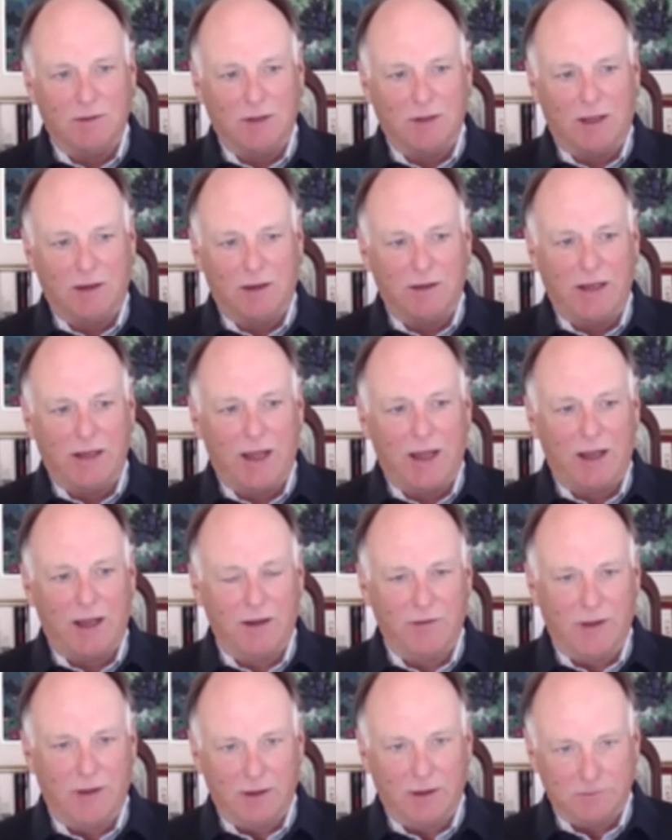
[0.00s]
lot of
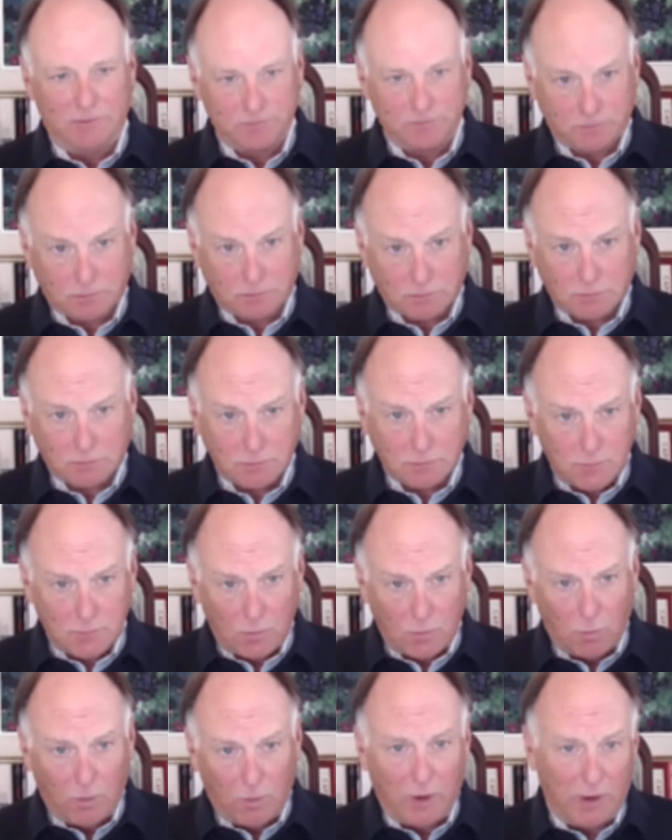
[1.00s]
data that
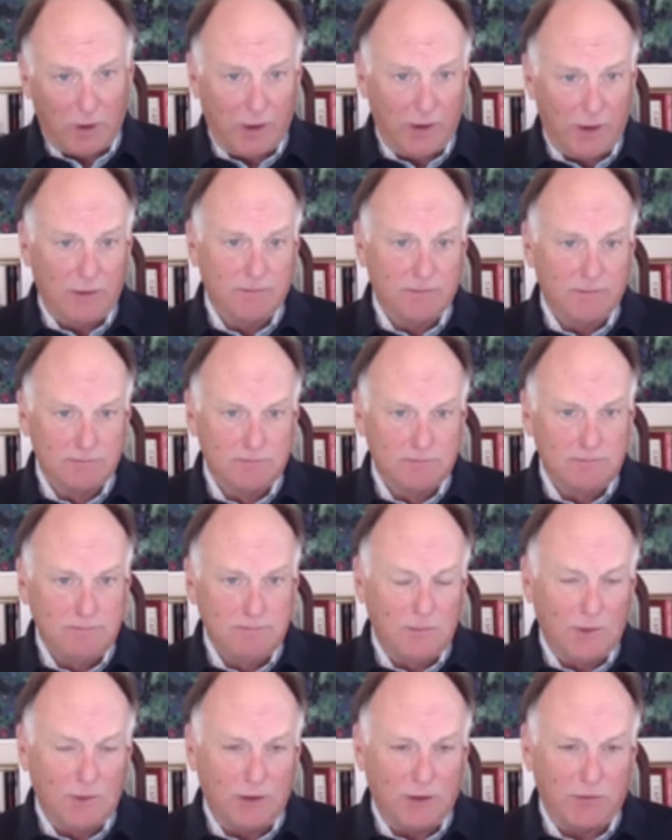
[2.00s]
one
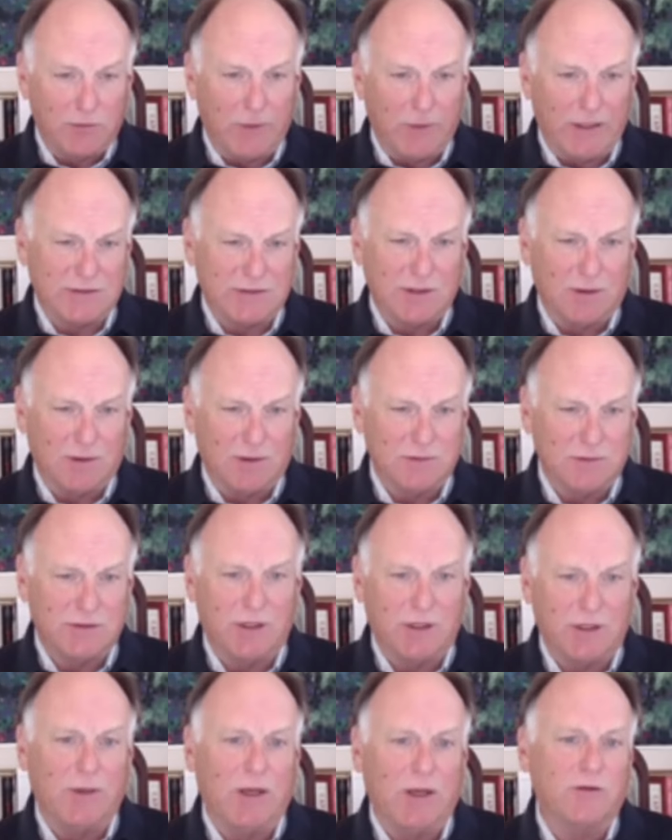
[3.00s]
is based on
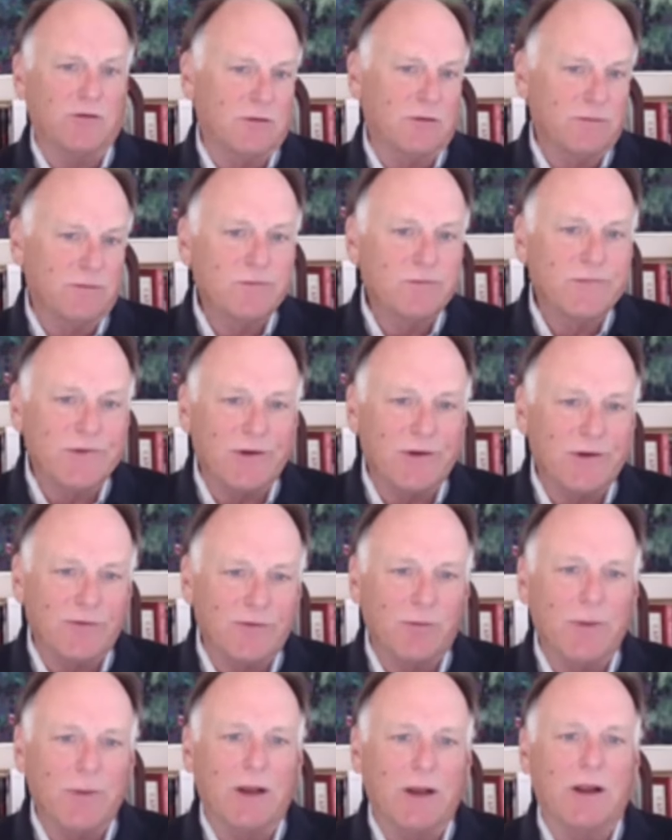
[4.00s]
CMS or
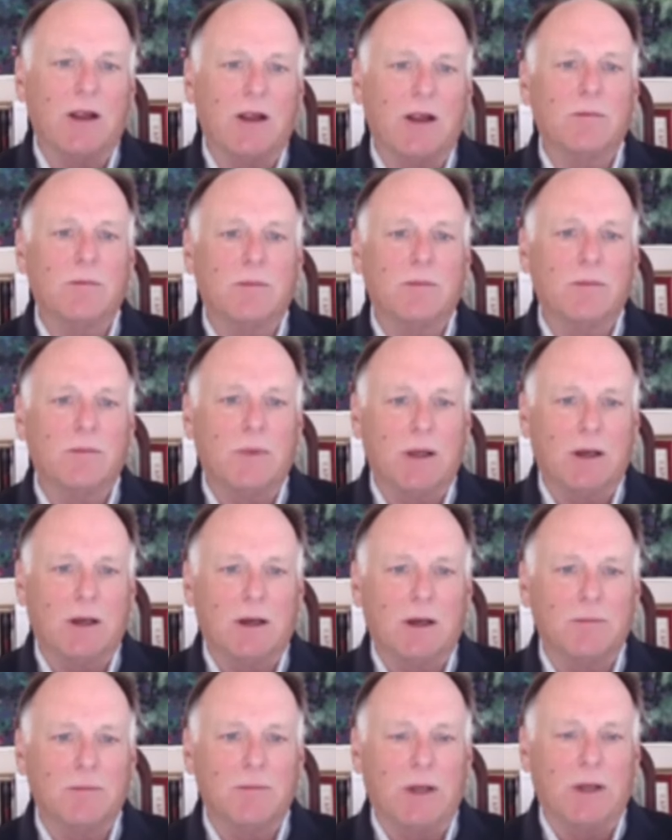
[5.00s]
Center for Medicare
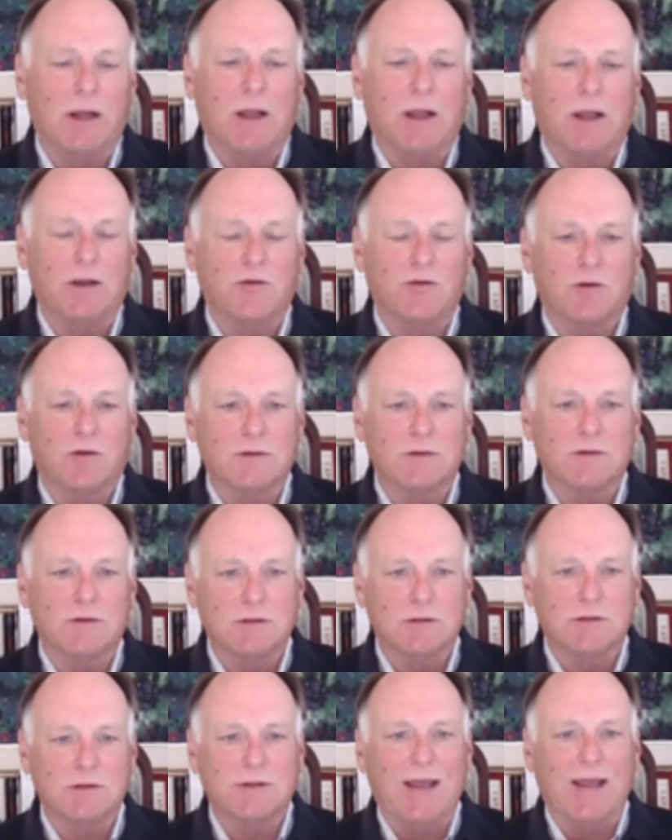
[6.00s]
Medicaid
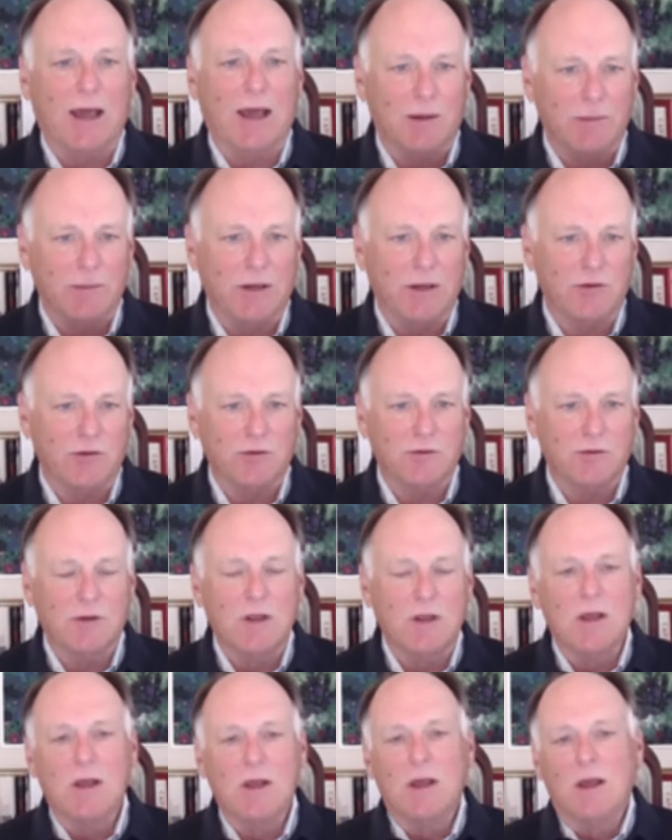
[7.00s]
Services databases,
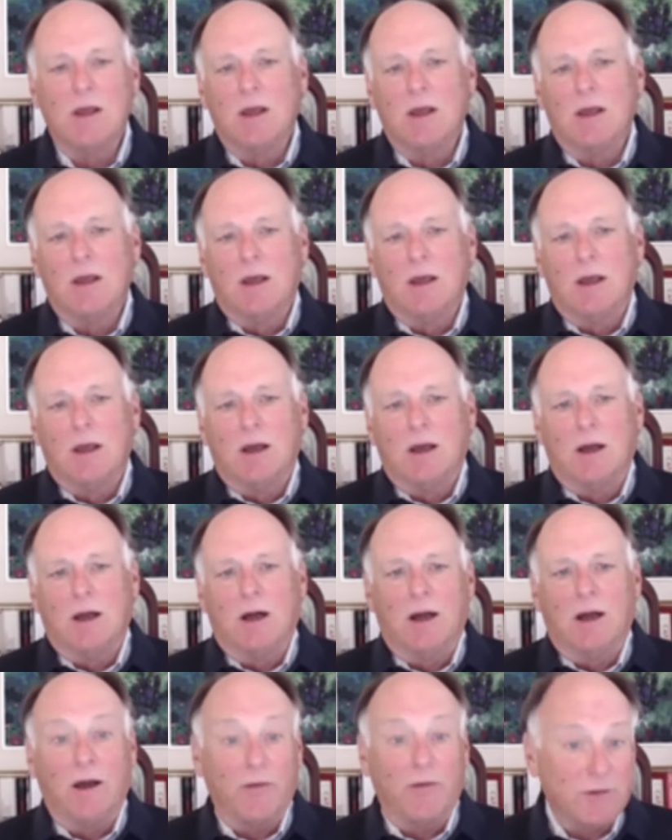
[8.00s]

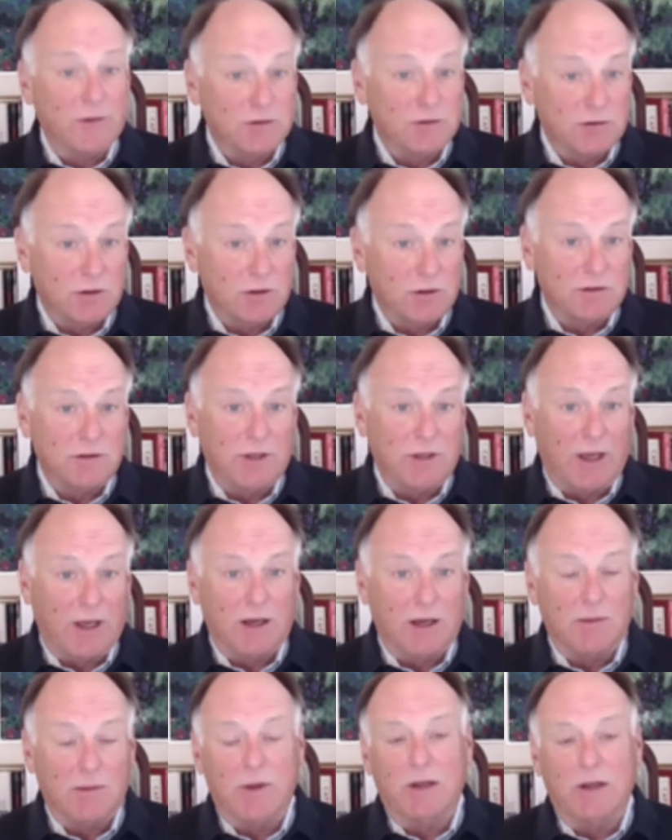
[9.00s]
health insurance
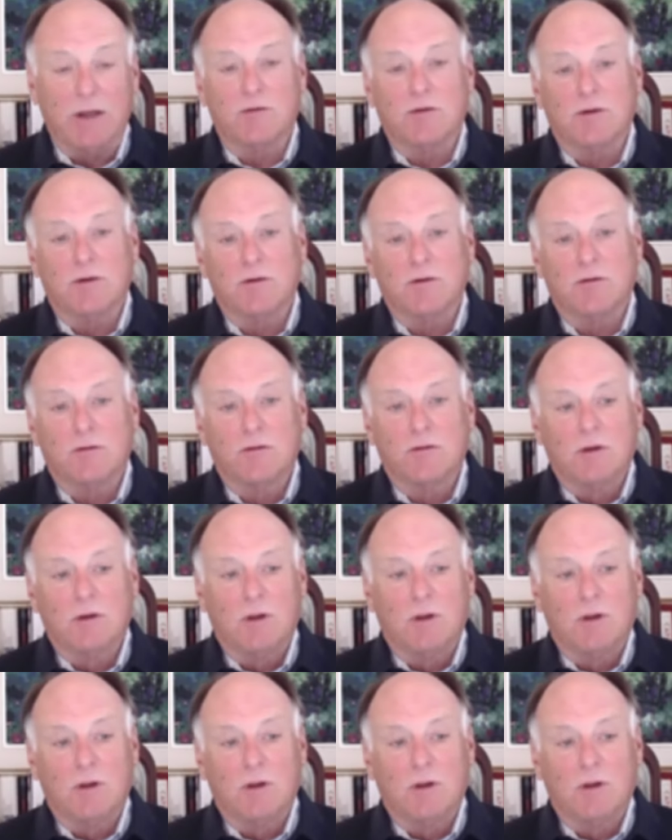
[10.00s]
databases,